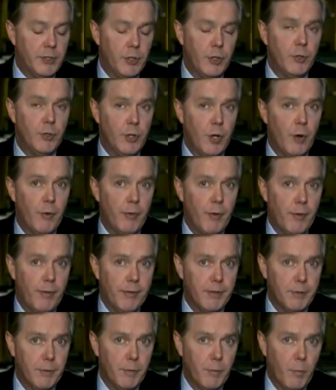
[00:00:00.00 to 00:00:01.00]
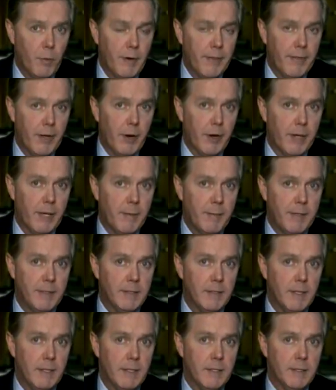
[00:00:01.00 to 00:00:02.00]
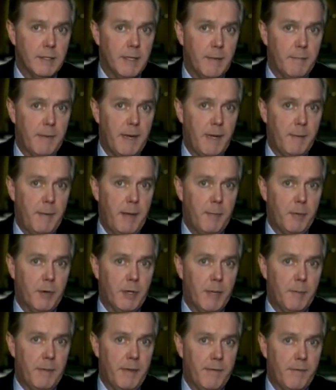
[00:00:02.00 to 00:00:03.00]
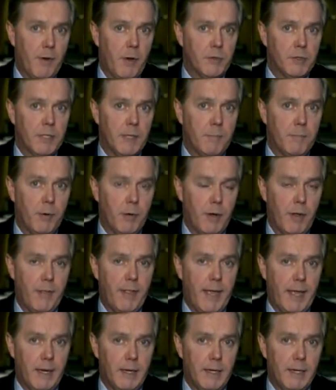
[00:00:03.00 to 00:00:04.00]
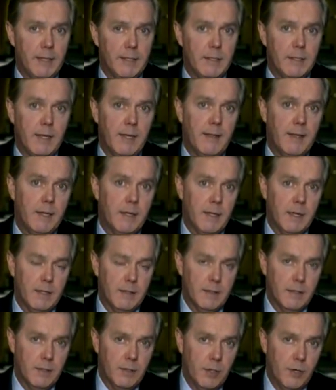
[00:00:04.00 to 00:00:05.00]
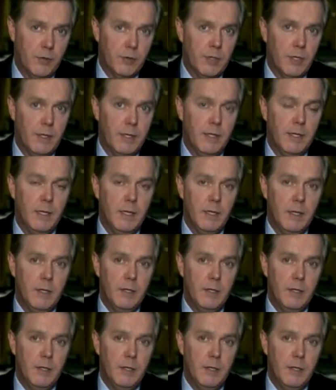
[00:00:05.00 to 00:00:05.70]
As you know, though, one of the arguments is that many people can be falsely put on that list, and then constitutionally,